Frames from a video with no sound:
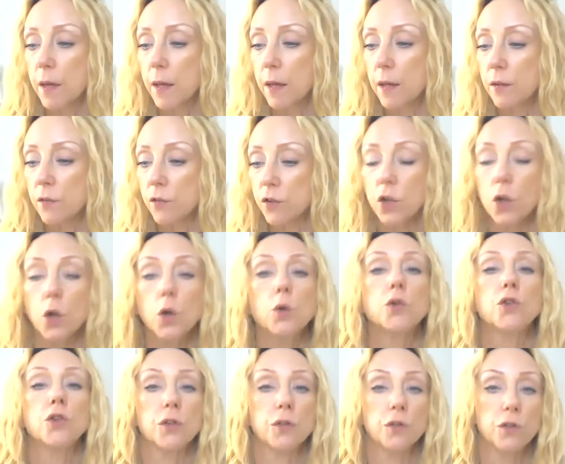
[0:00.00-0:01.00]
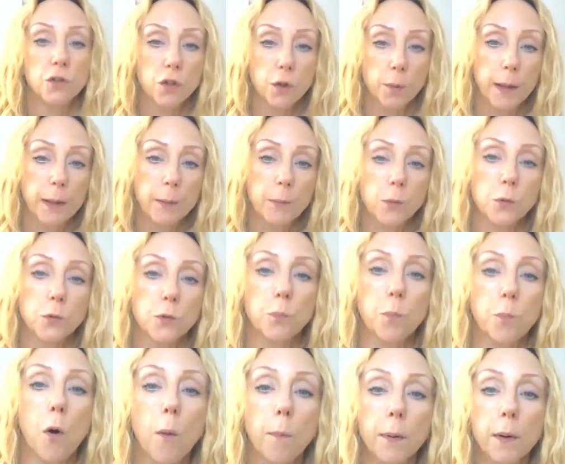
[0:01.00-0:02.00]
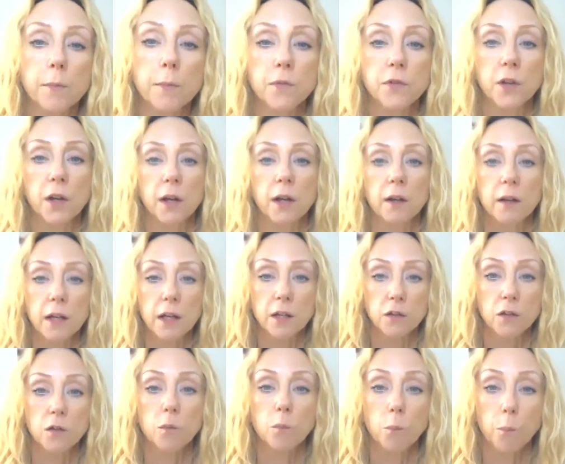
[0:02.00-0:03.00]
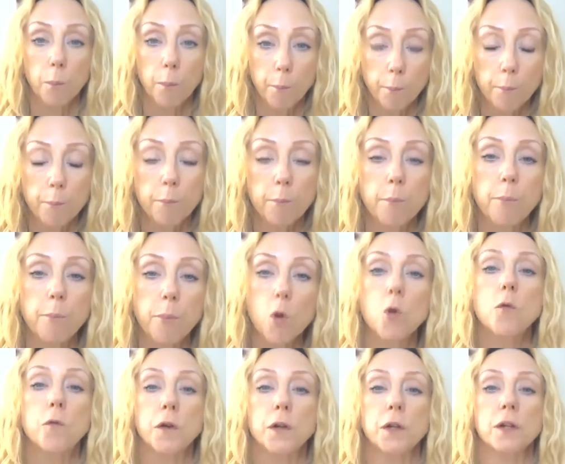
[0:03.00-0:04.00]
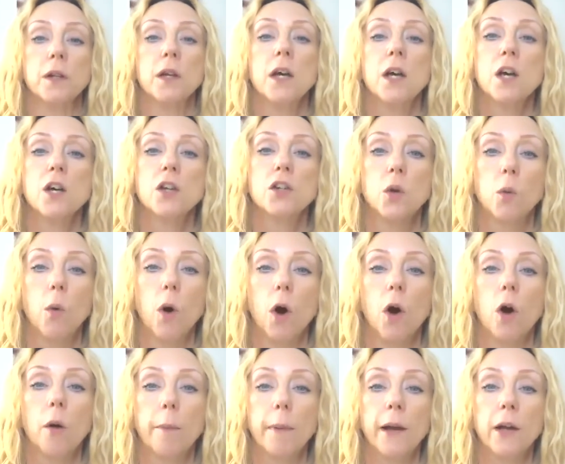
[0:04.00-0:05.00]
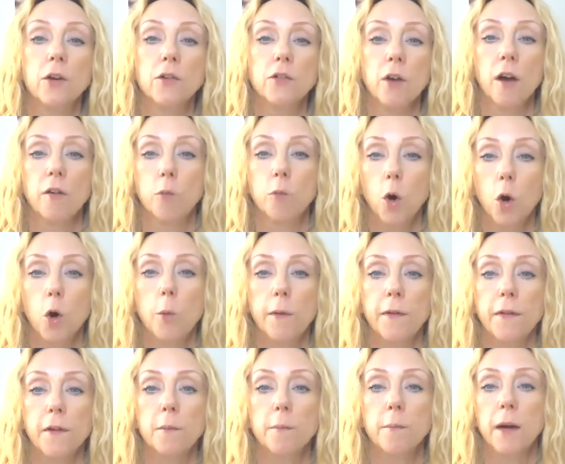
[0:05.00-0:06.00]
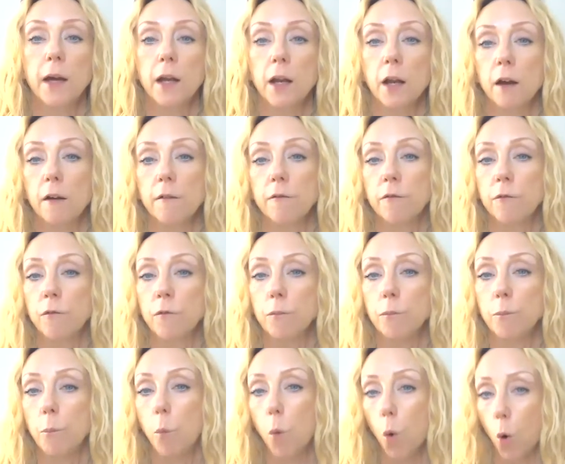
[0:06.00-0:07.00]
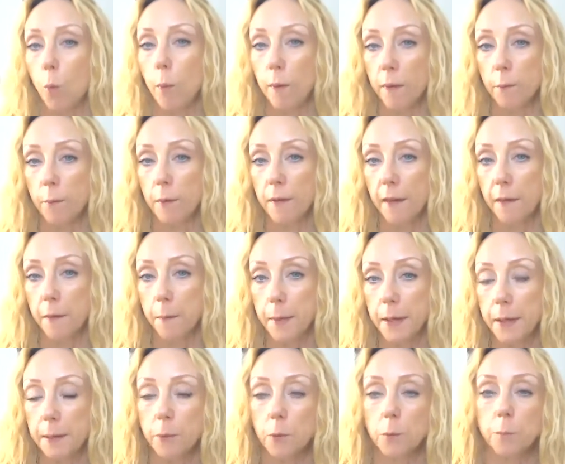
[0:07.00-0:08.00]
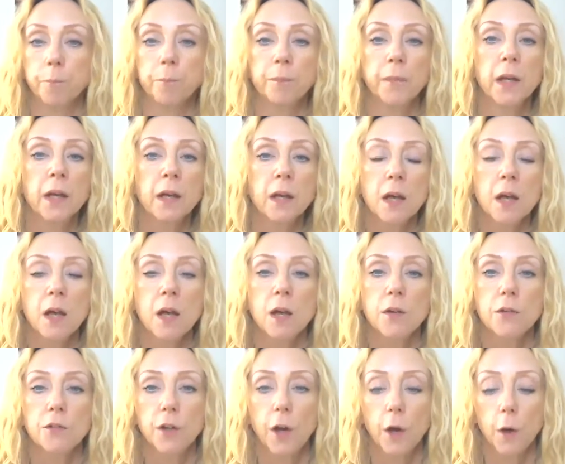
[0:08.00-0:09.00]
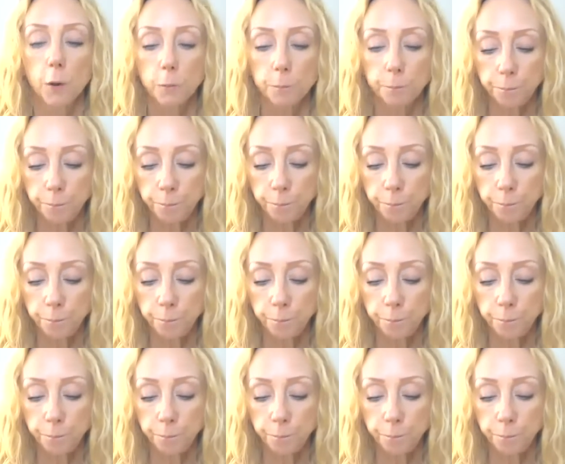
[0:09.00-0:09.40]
it's solutions to people's problems that is proven to work, because I work with them and I work with them with other people. So